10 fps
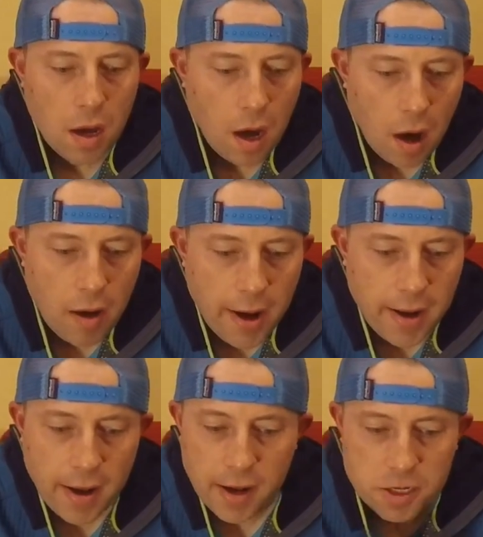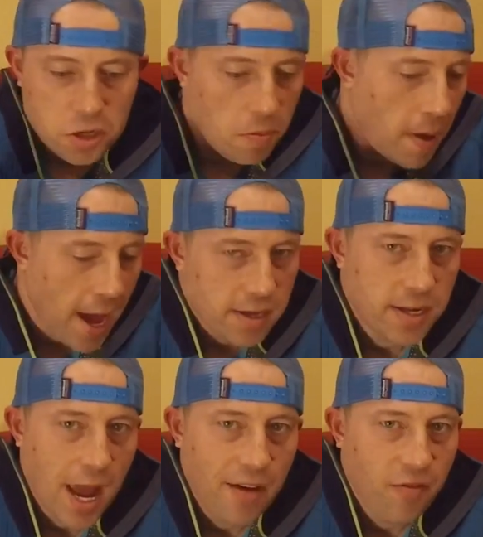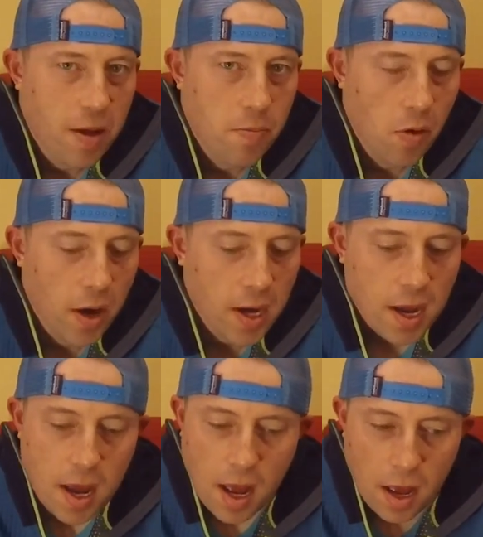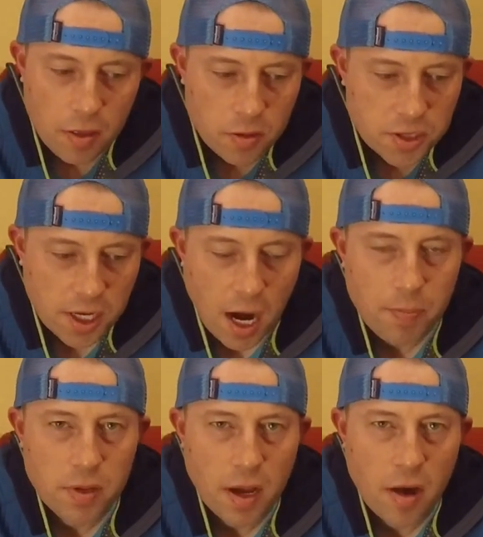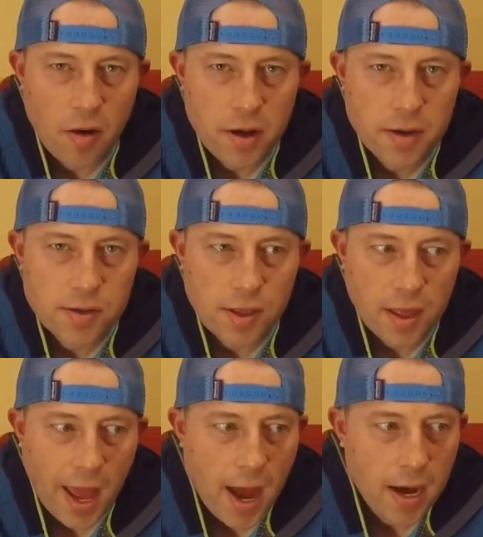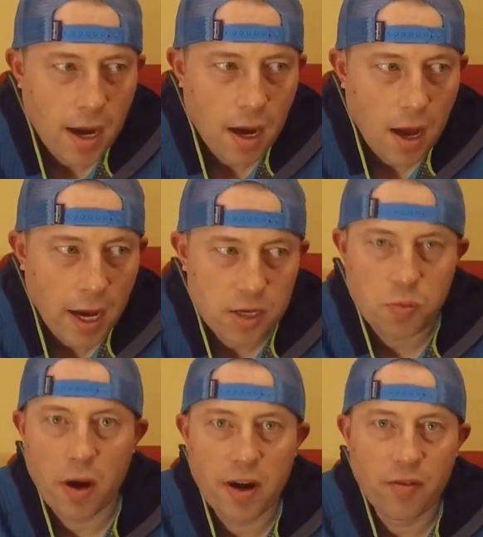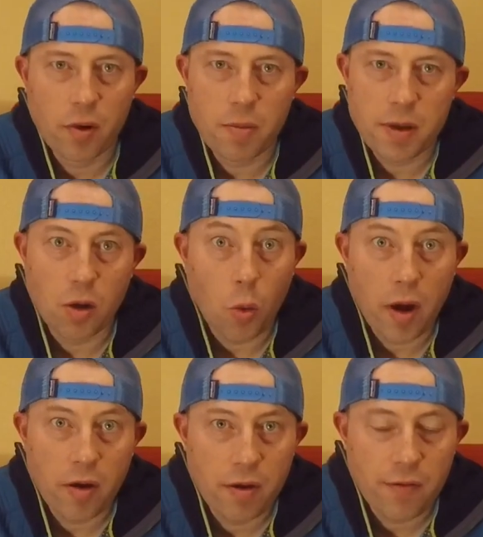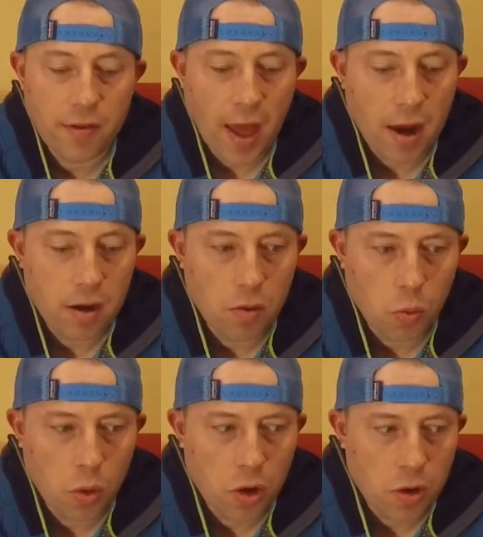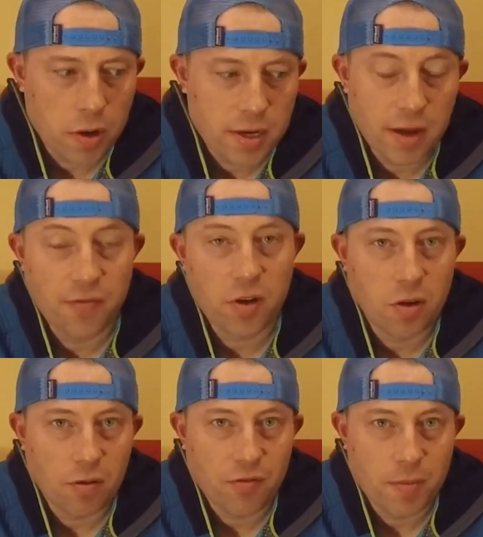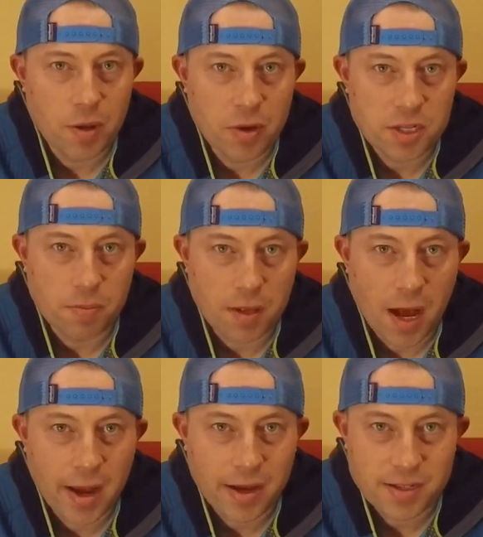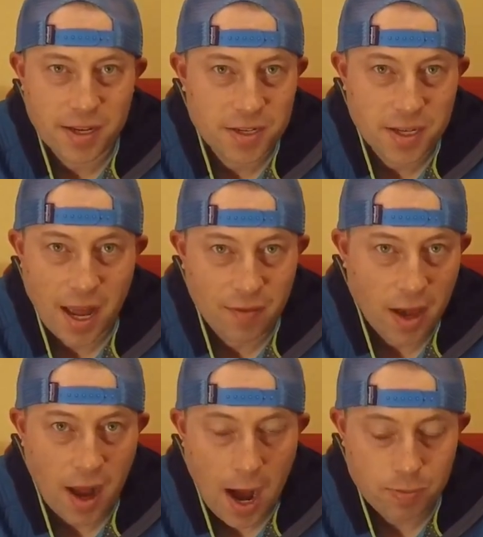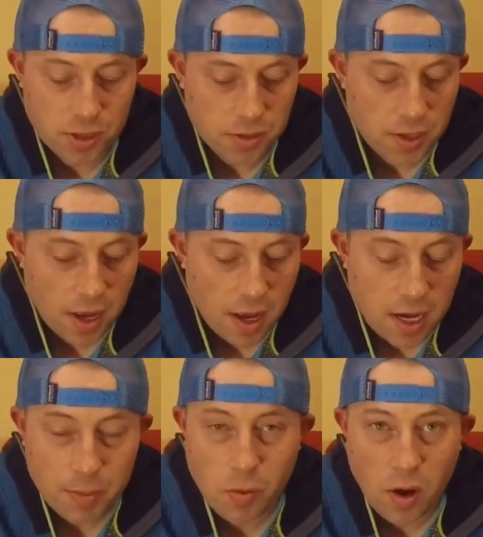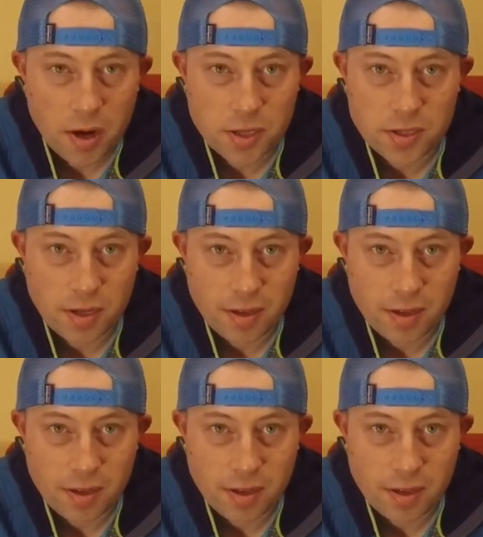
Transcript: All right, so you pass the halfway point. There's a couple areas that I just wanted everyone to be aware of that were difficult for me resupplying because they just didn't have a lot of options. Number one is